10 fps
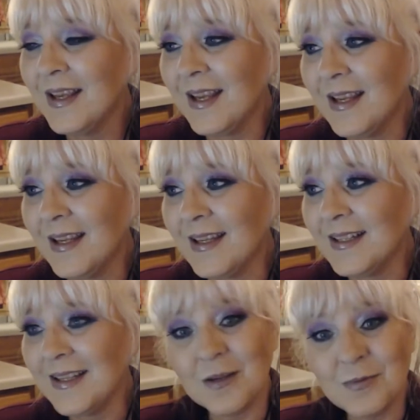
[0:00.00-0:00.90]
And
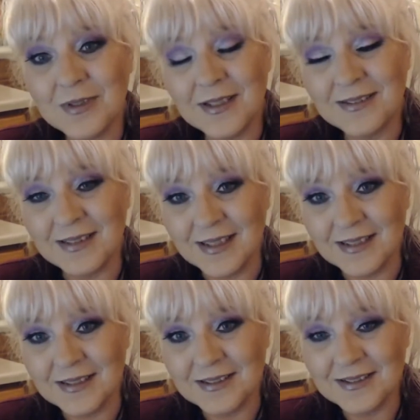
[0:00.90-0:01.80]
a couple days later,
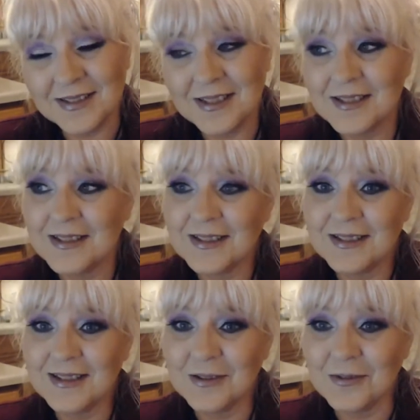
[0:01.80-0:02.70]

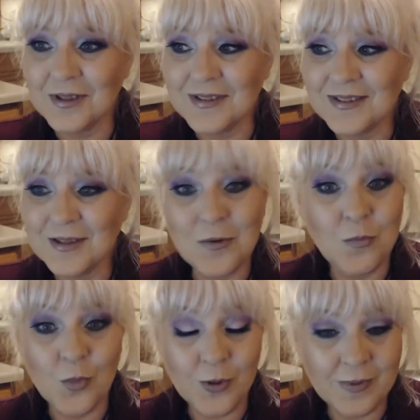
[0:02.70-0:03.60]
there was
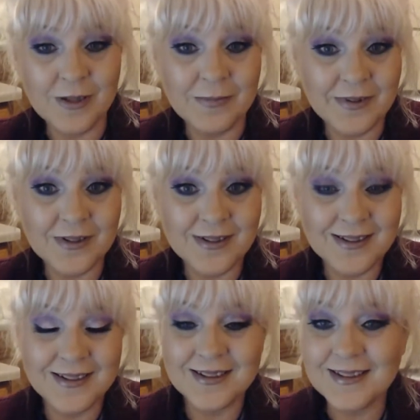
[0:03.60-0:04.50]
more people
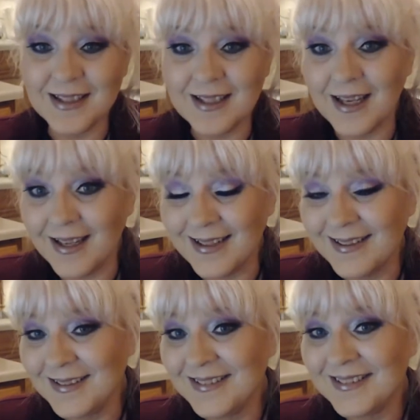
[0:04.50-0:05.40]
that had
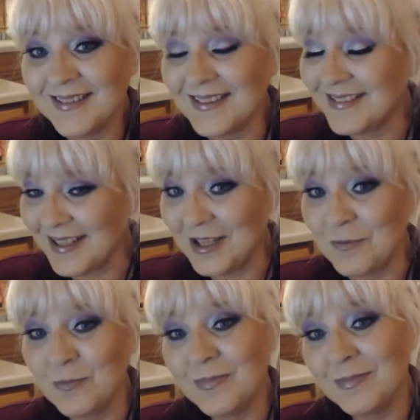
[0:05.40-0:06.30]
the
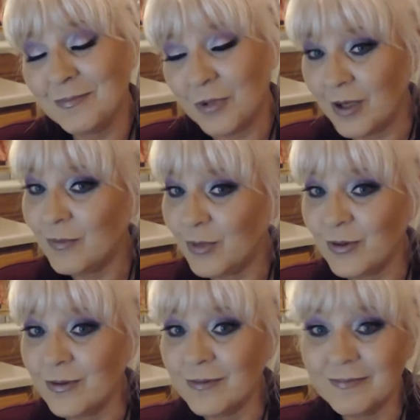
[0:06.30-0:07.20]
same bright
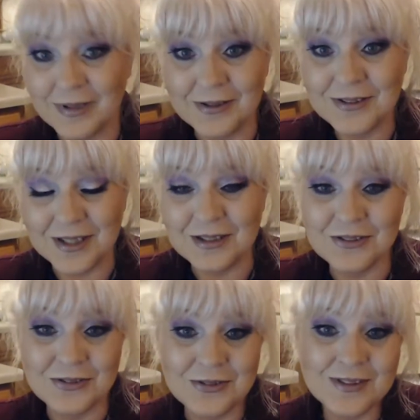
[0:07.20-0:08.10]
blue pair of tennis
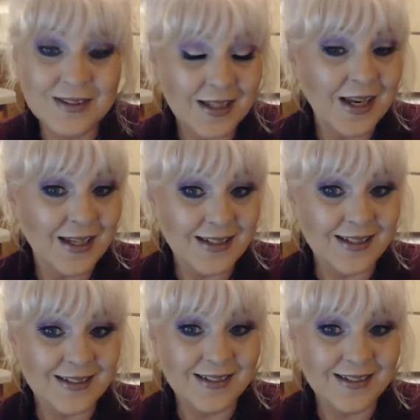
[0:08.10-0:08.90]
shoes that I did.